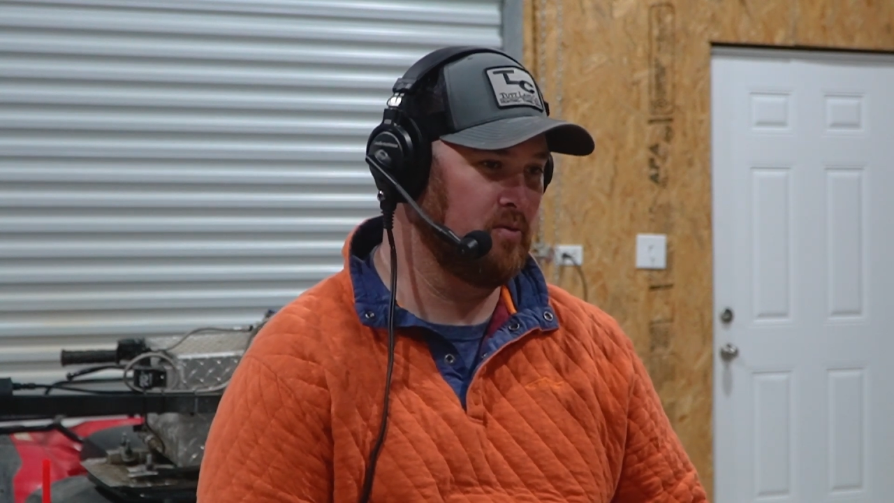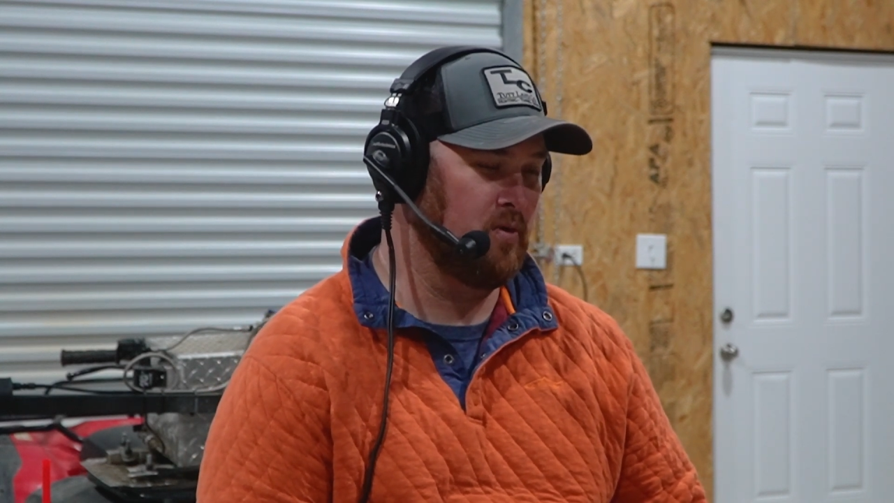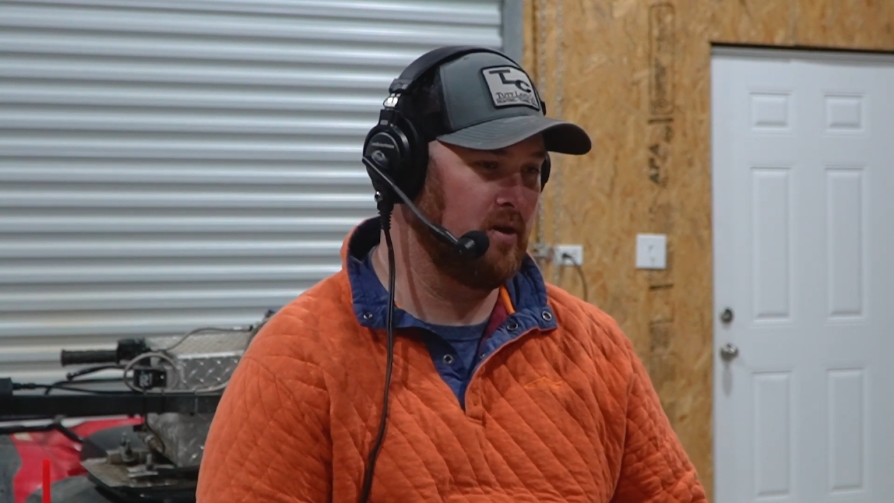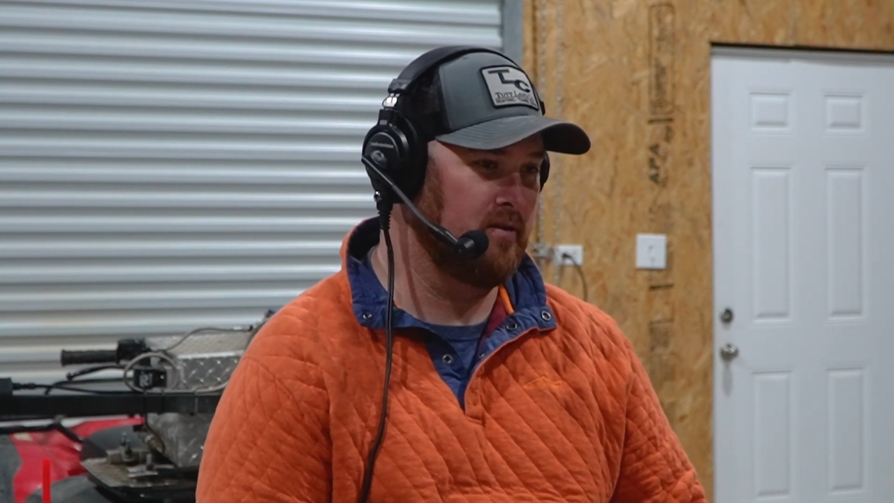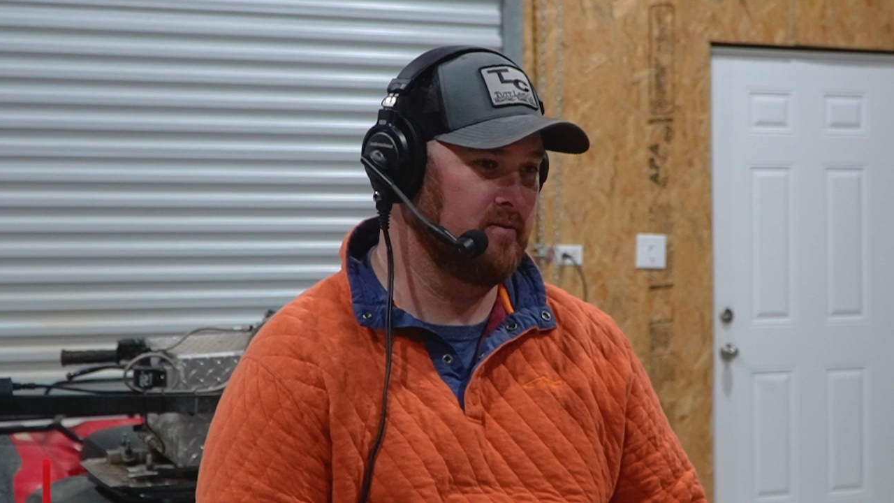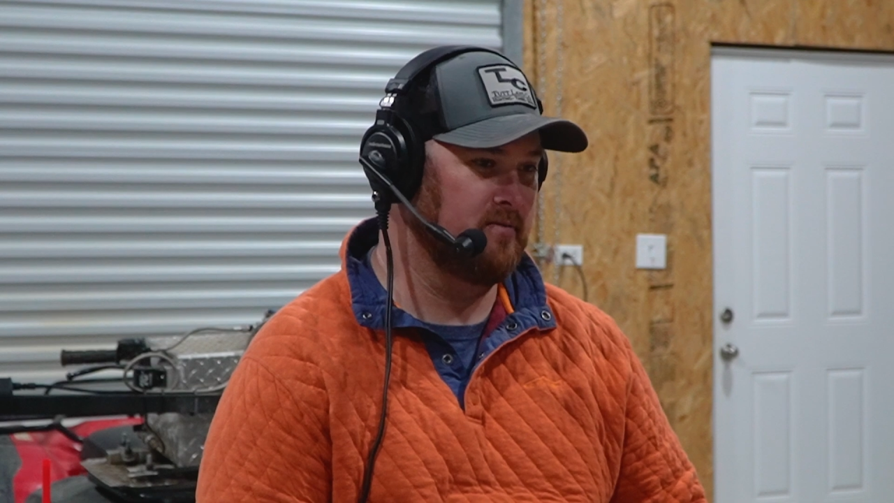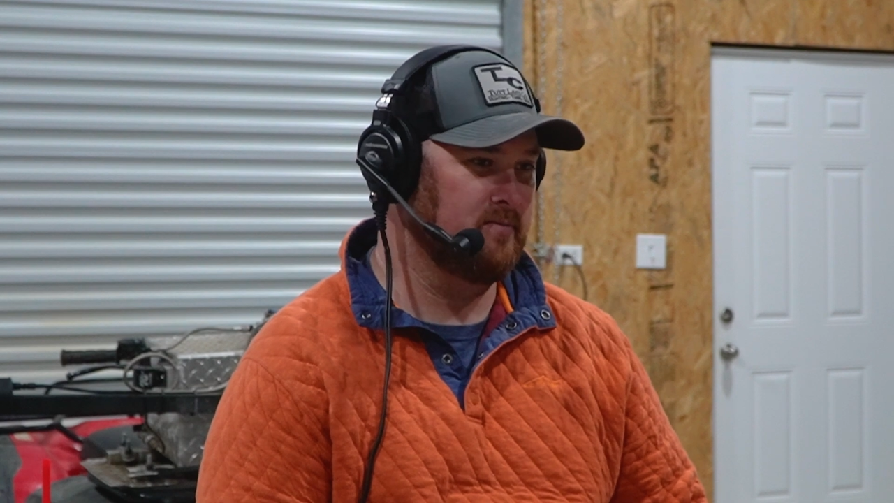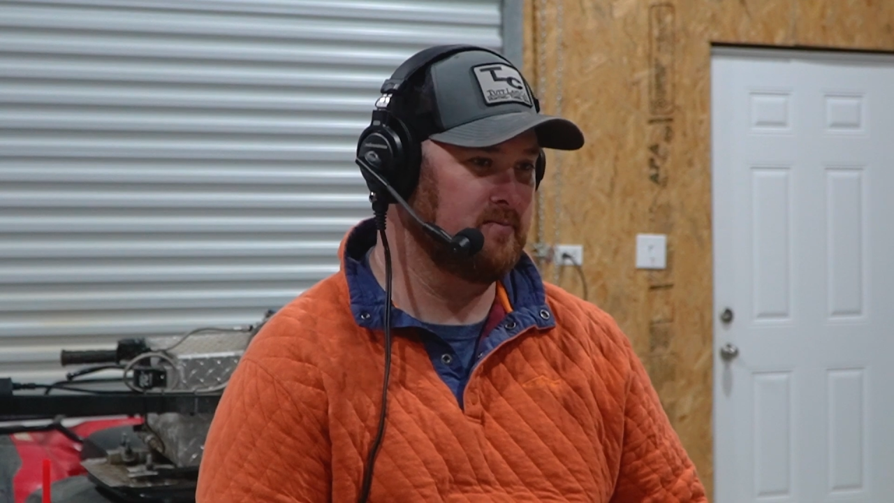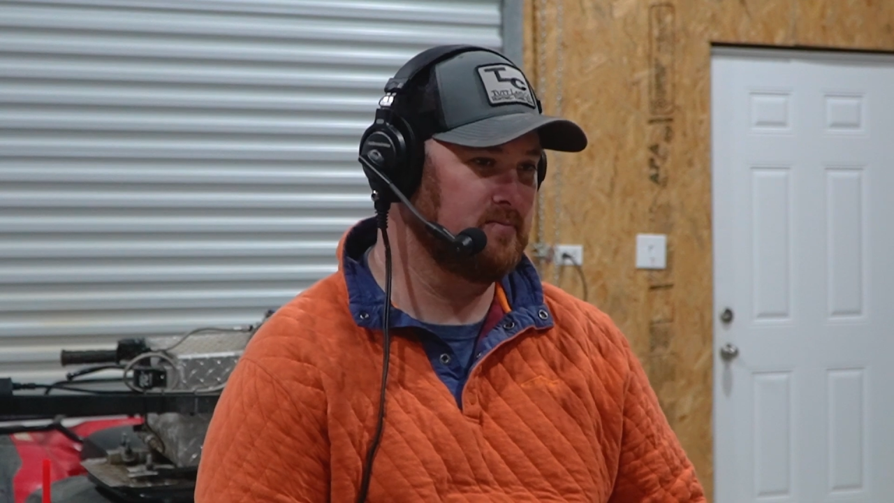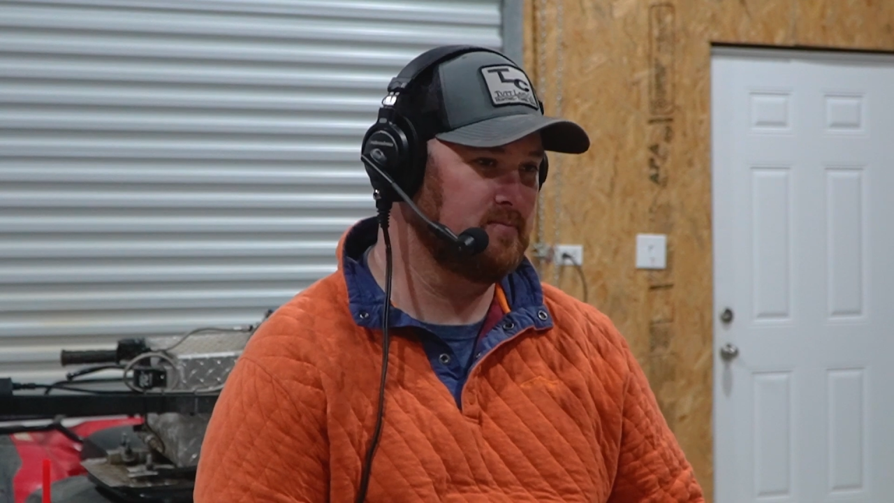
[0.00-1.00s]
what
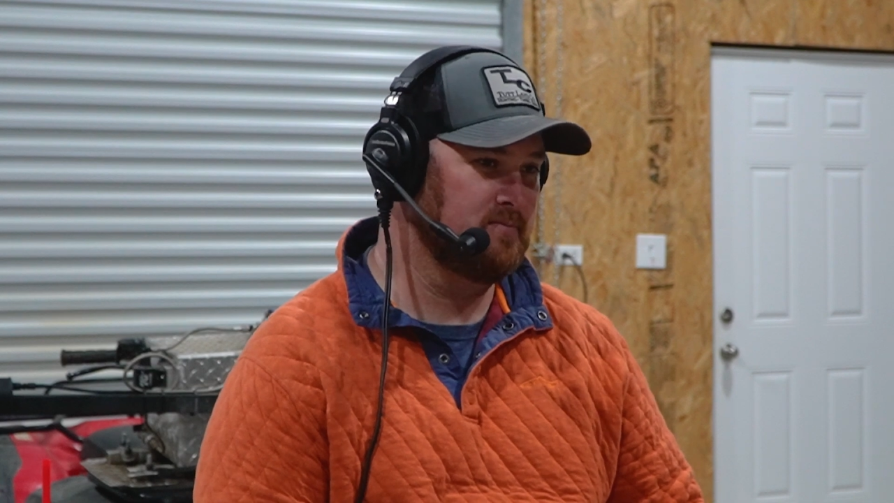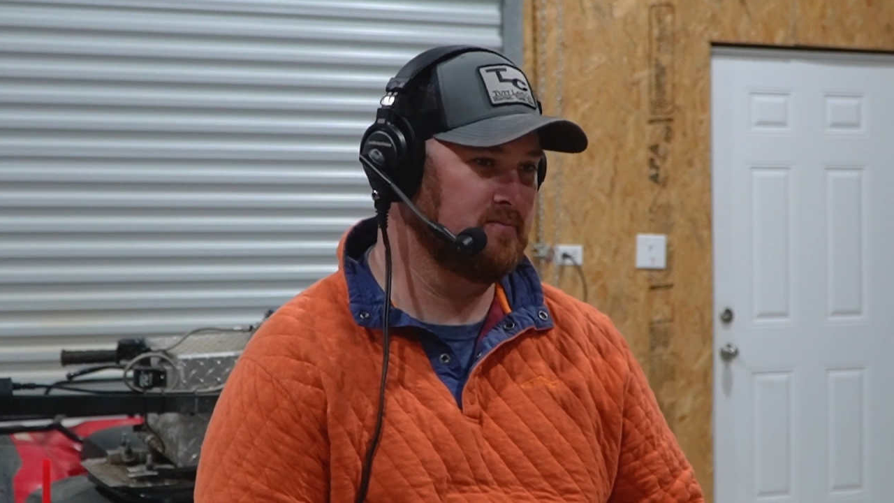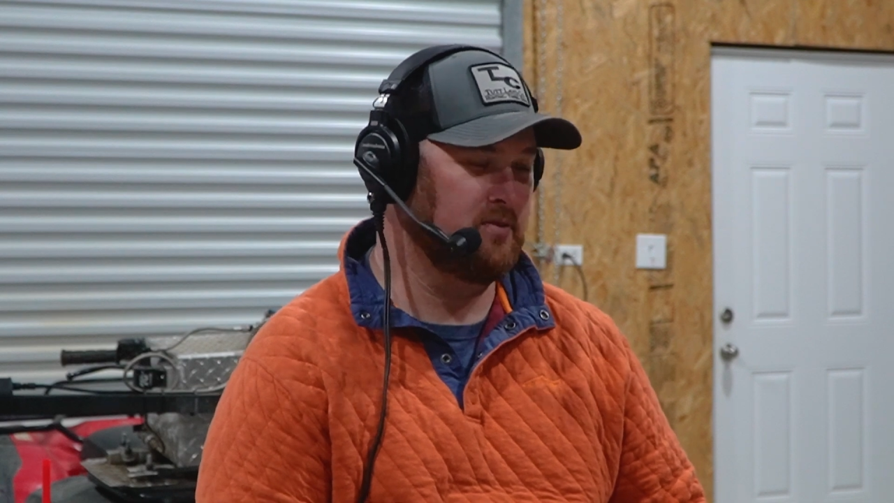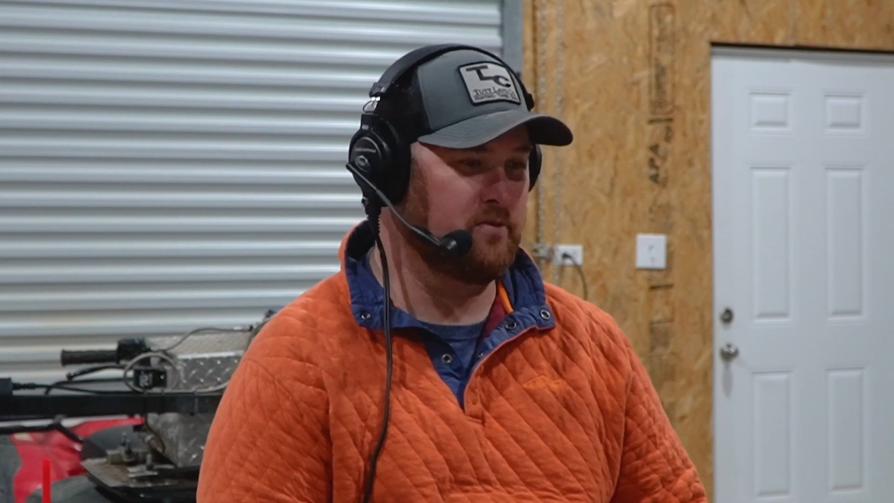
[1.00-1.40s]
the